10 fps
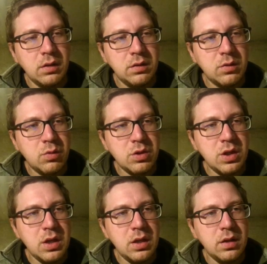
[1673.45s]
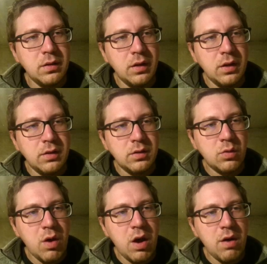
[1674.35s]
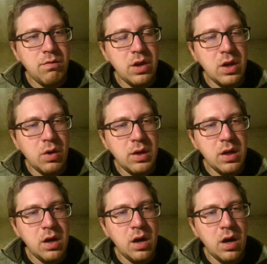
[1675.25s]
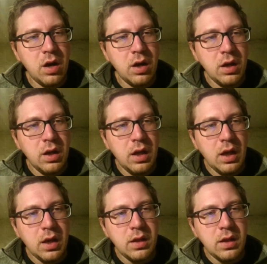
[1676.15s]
squishy square video here, and